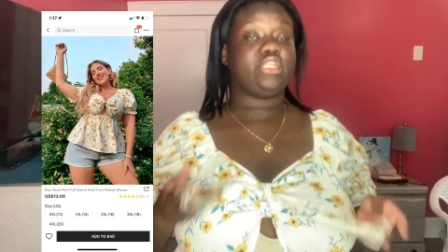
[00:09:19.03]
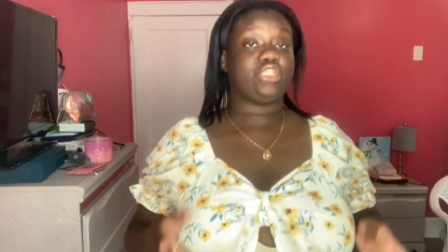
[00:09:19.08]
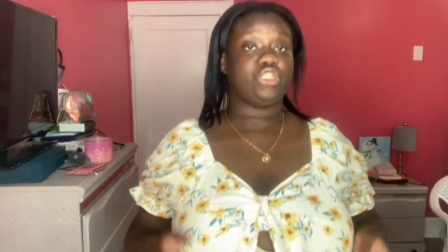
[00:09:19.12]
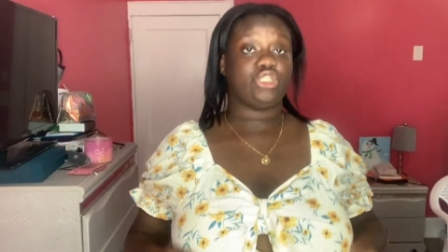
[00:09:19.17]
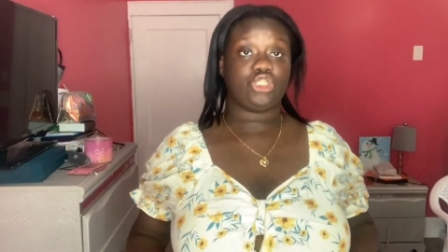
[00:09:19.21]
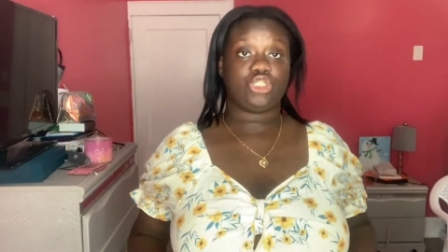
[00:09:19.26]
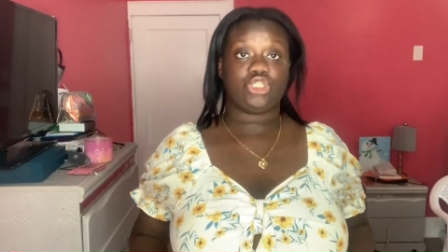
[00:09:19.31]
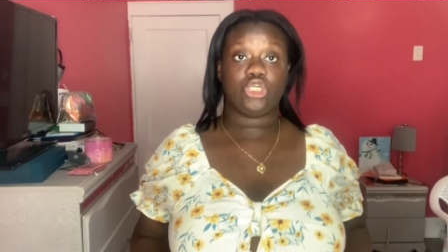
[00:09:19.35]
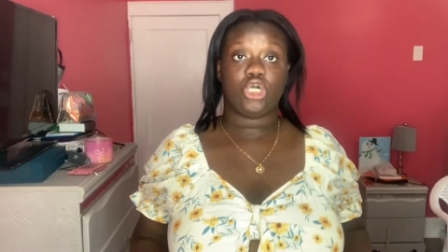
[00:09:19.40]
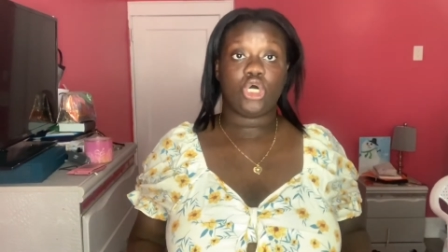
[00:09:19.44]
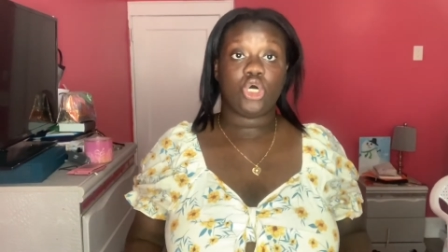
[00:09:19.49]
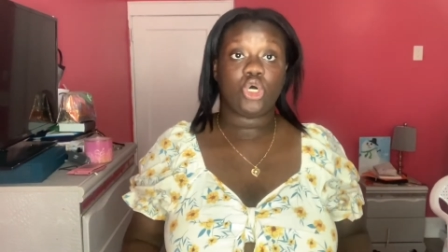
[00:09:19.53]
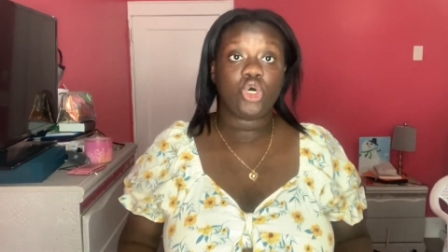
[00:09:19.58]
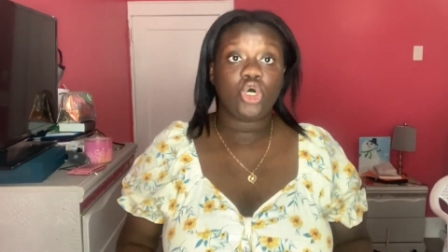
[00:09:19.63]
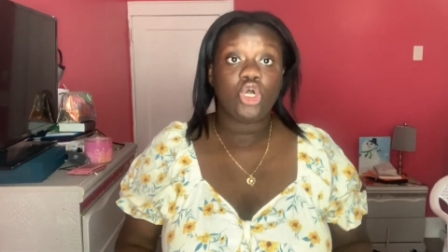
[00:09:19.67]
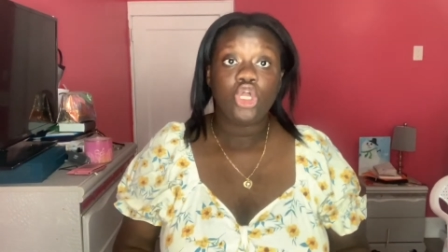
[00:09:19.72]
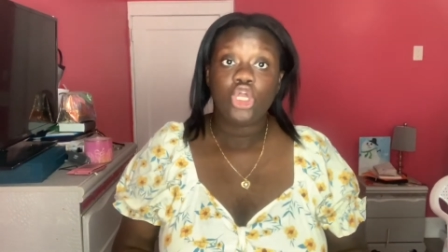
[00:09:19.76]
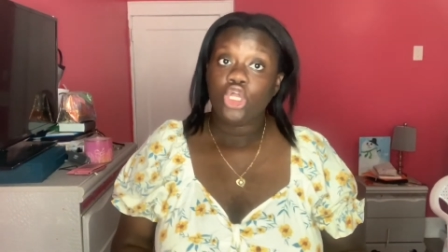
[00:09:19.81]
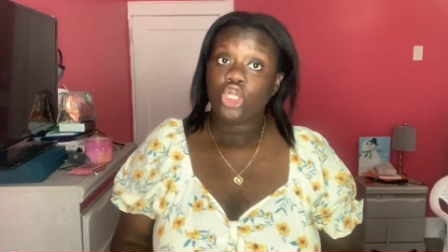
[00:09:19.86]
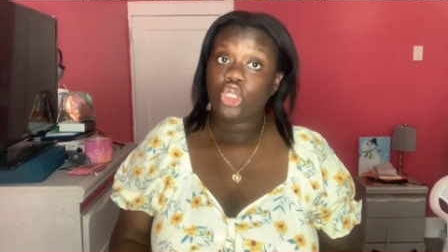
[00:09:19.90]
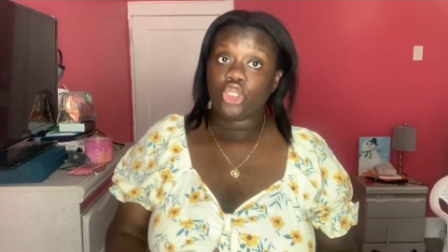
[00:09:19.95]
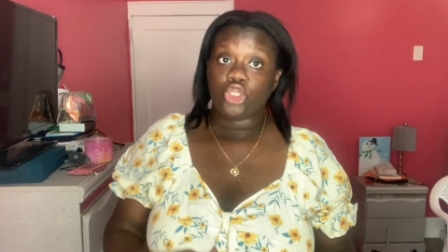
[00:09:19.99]
to show
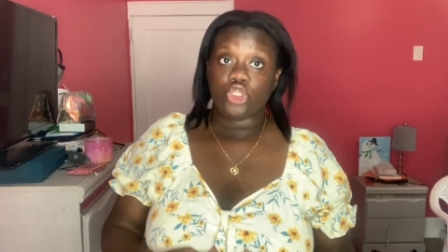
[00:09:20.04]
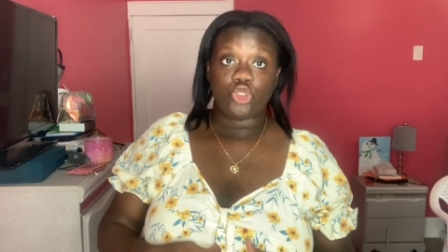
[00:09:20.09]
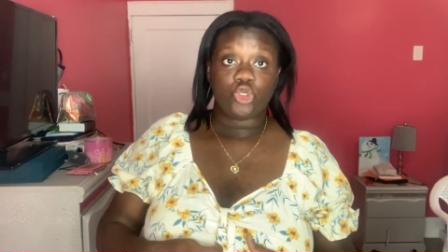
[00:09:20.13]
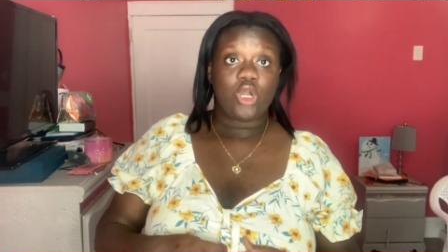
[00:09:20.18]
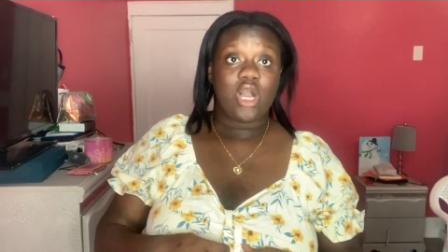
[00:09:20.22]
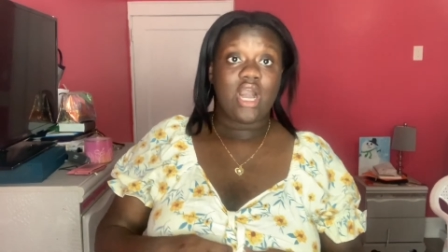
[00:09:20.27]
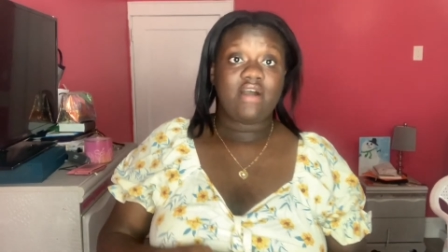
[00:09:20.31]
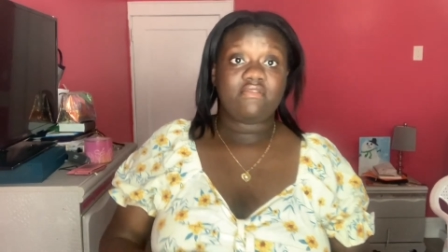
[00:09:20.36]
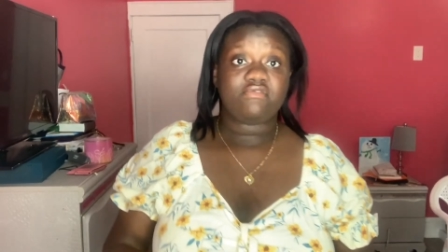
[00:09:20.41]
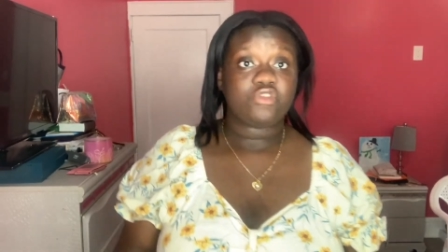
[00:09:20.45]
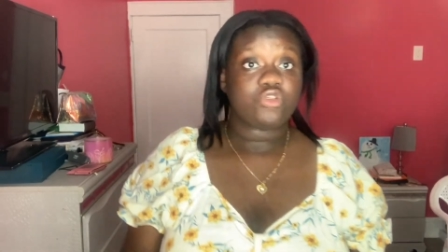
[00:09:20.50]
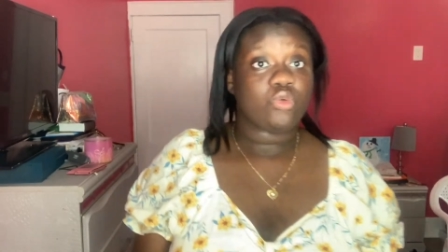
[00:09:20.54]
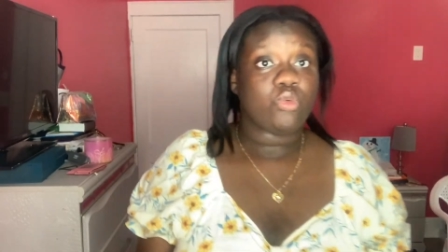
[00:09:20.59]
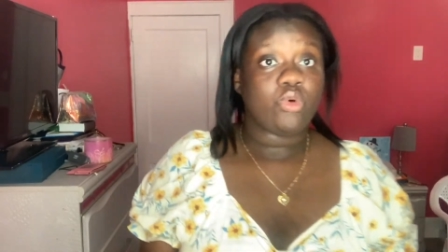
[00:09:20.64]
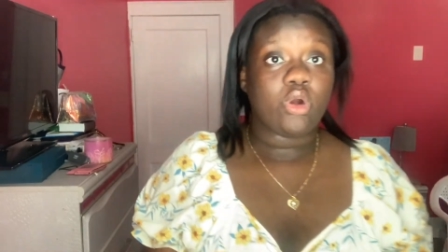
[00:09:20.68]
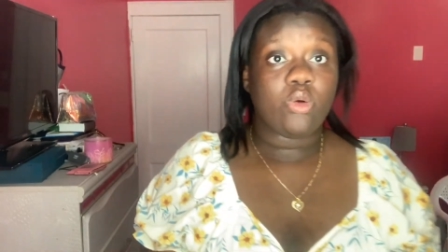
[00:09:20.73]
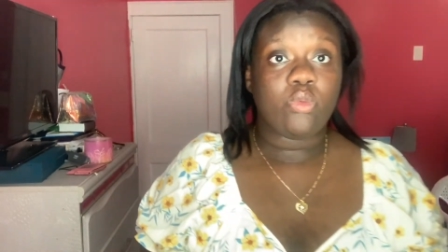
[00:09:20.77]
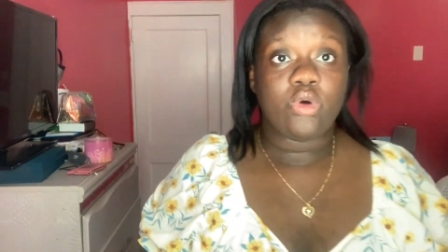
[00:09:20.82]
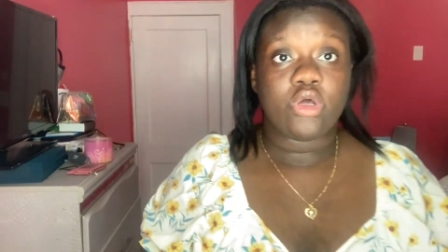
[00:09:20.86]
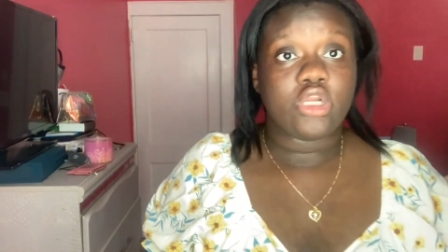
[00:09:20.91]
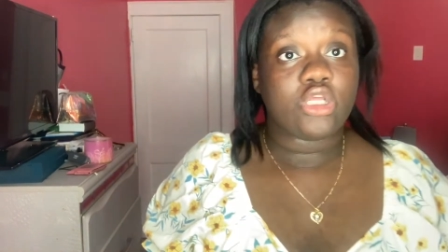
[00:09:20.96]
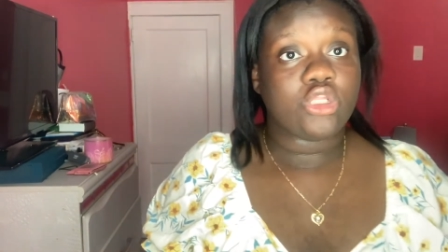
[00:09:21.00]
you're gonna have to wear
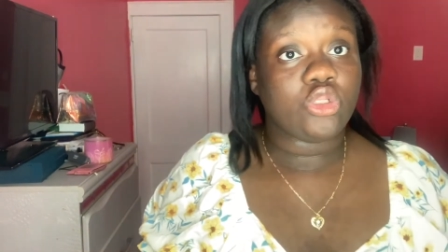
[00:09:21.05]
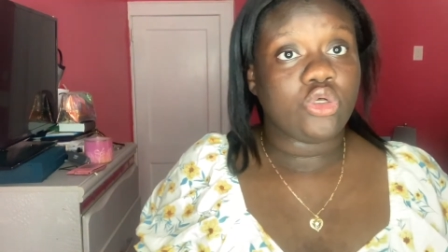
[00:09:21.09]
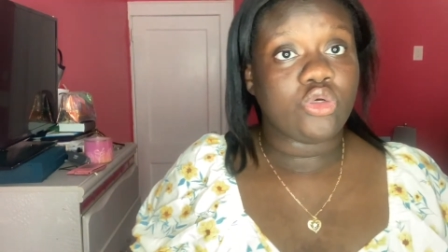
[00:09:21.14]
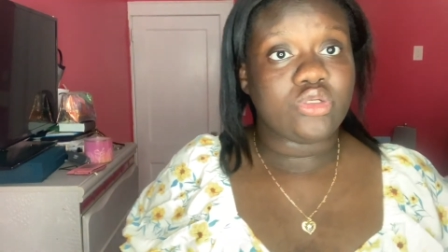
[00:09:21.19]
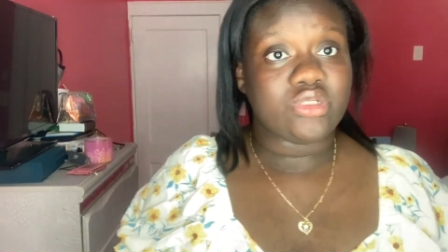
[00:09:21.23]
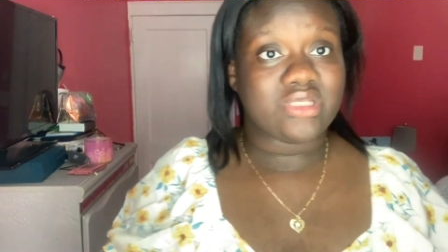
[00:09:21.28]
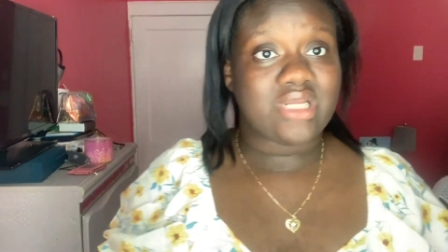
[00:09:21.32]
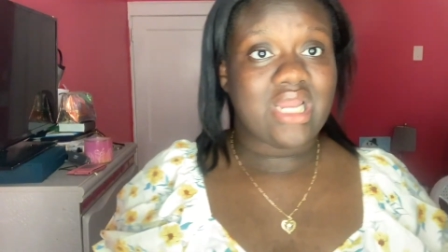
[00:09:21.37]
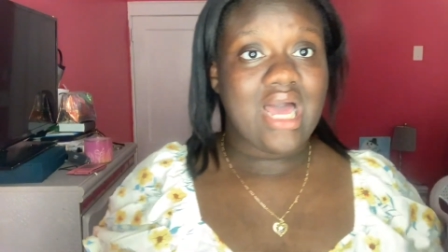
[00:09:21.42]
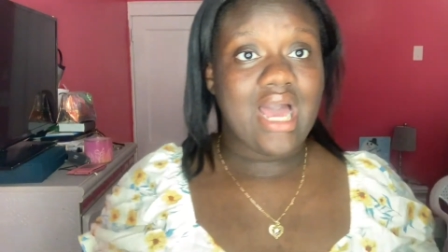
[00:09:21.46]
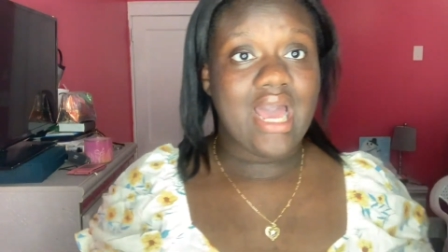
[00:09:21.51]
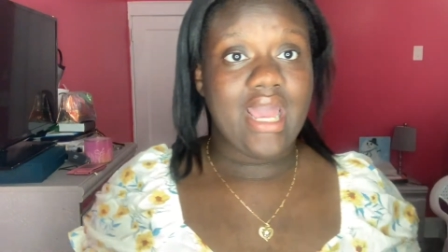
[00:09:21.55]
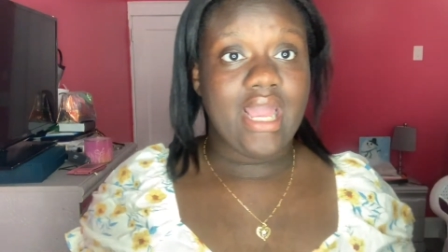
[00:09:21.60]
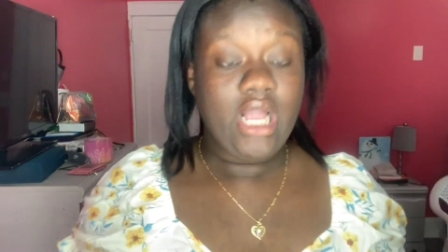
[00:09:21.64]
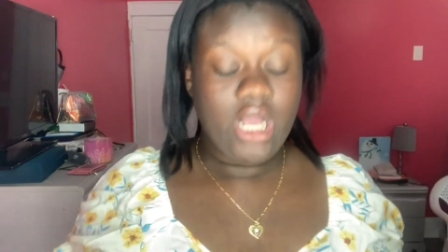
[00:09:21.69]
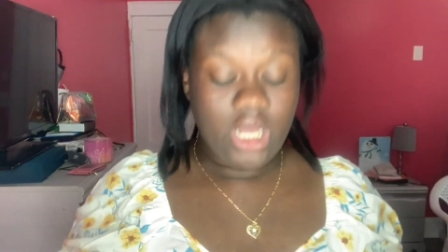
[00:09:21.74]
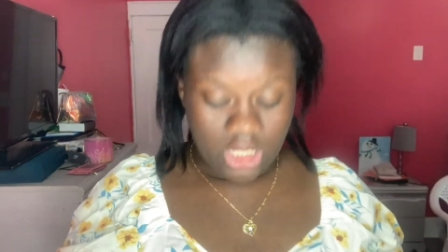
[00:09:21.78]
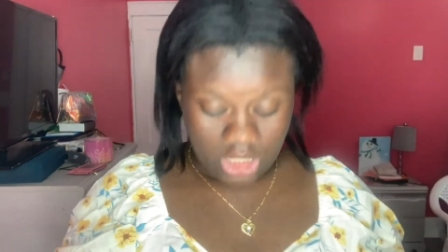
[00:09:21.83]
one of those like